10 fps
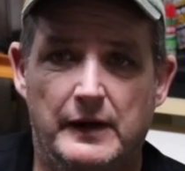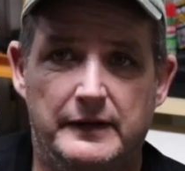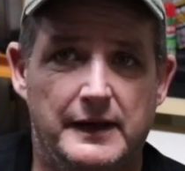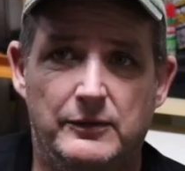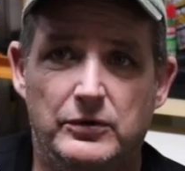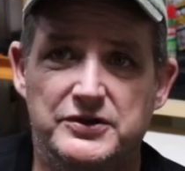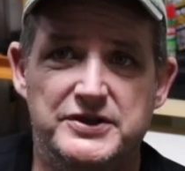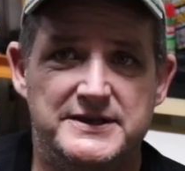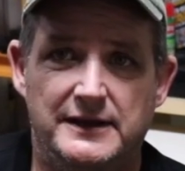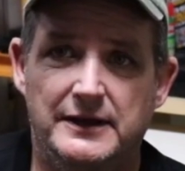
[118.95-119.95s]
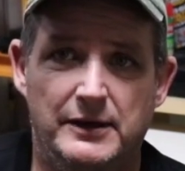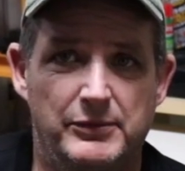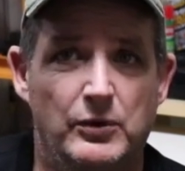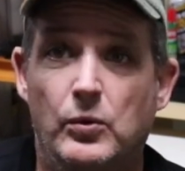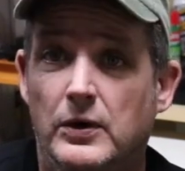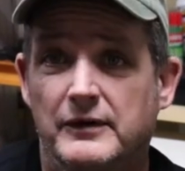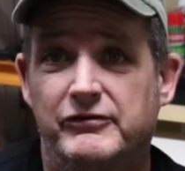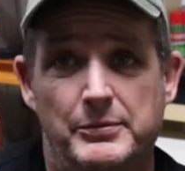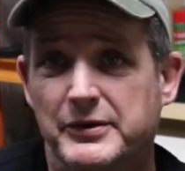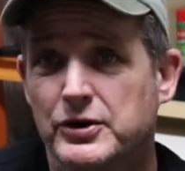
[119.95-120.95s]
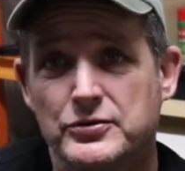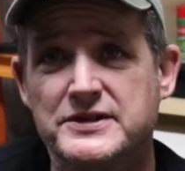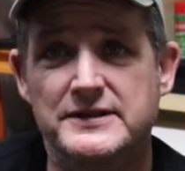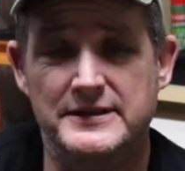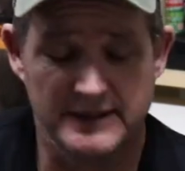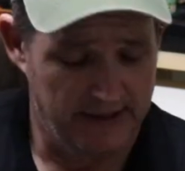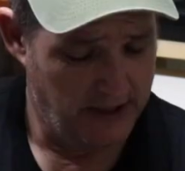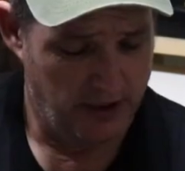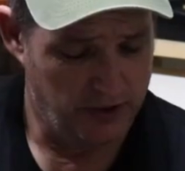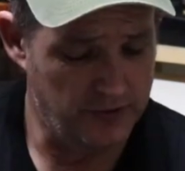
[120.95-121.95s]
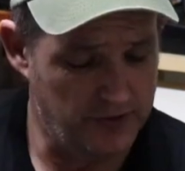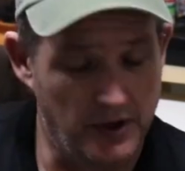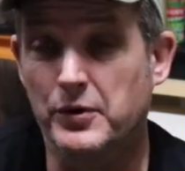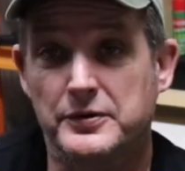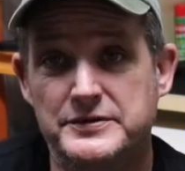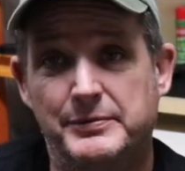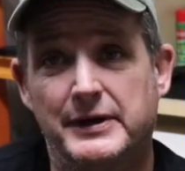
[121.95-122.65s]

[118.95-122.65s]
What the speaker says: they were just a little bit worn from use. Who knows?